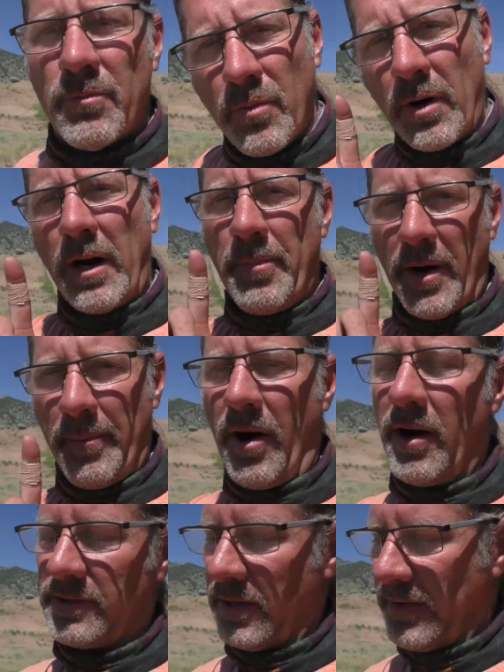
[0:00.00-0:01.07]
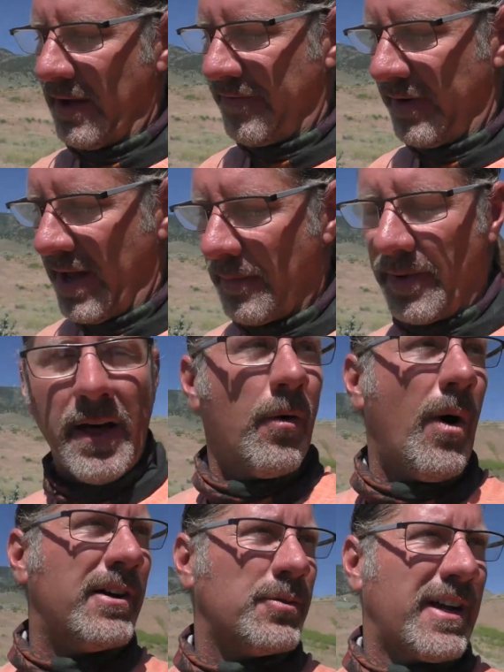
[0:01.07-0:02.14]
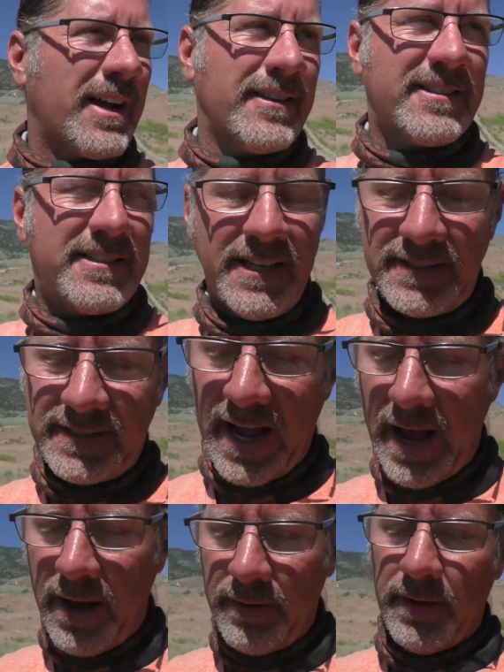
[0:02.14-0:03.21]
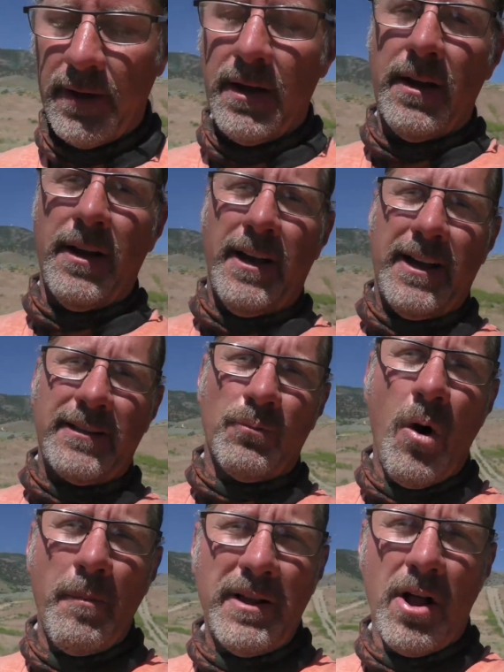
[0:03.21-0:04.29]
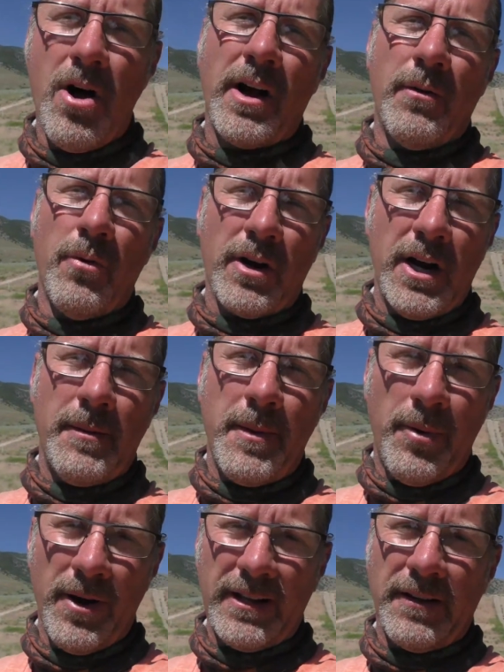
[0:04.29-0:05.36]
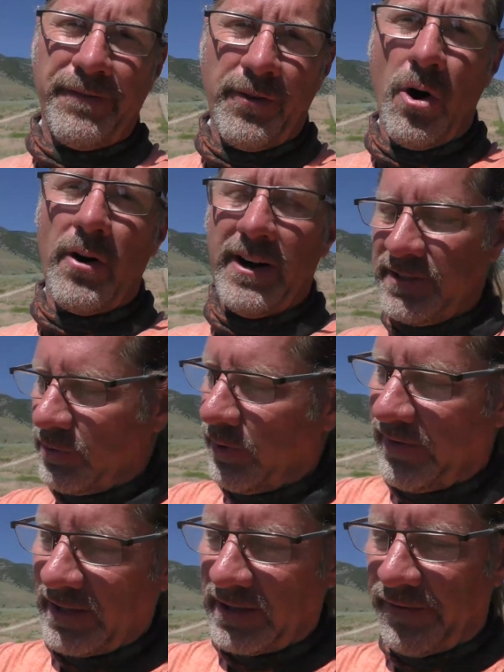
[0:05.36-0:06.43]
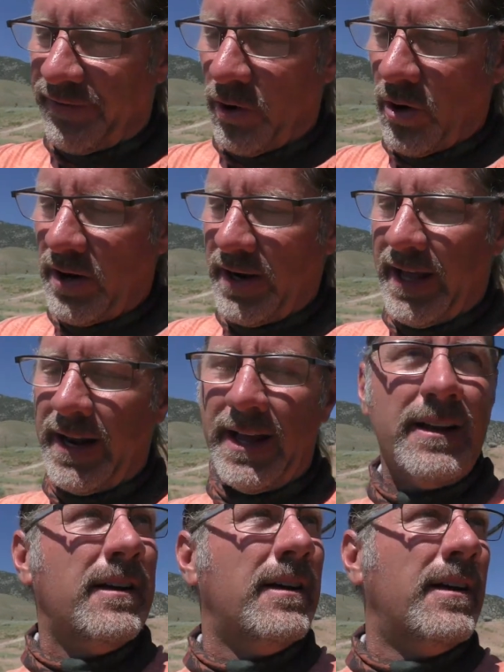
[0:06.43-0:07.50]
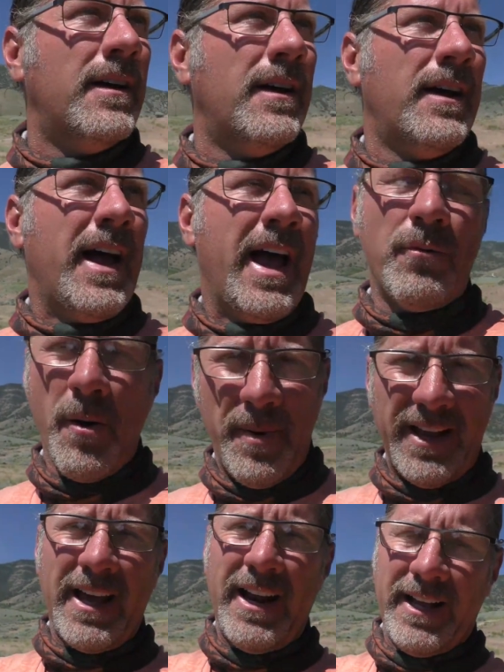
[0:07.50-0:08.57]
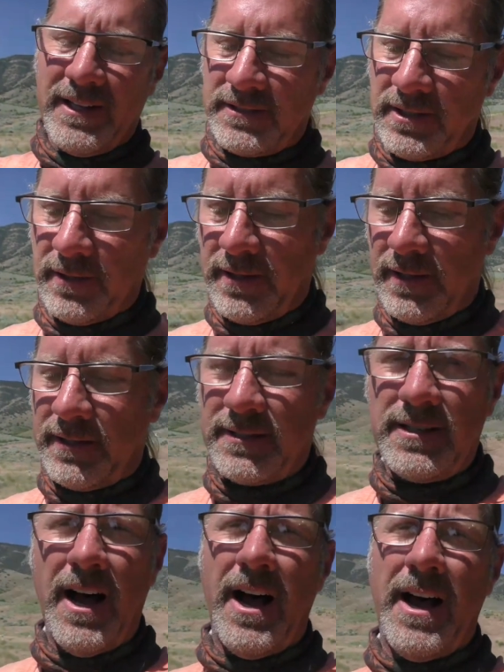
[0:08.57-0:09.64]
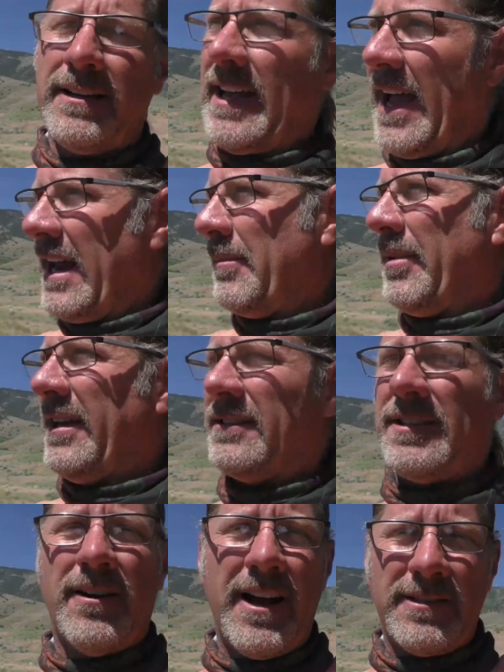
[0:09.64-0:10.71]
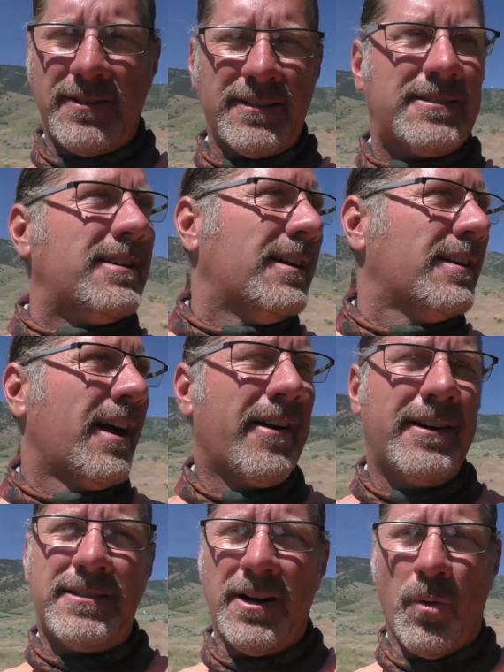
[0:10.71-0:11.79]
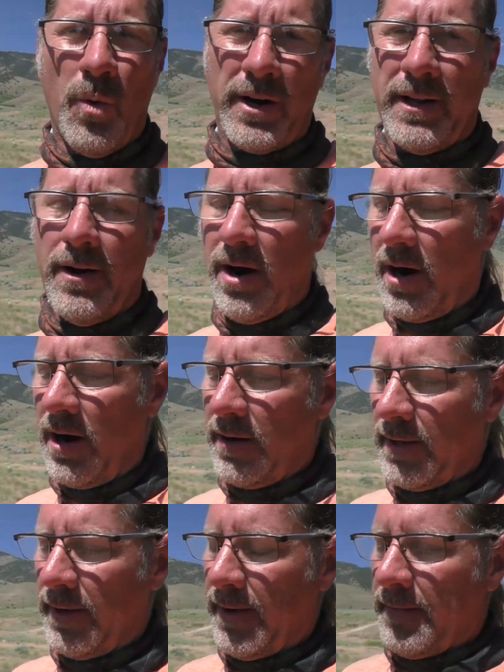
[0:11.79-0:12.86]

We're gonna put a pause on that for now. But otherwise, we're taking the seats out. It won't be long and we're gonna be putting the floor in. So we've got the floor in it and we'll be getting into the design. Danny B's here, as you can see, Larry's here working hard.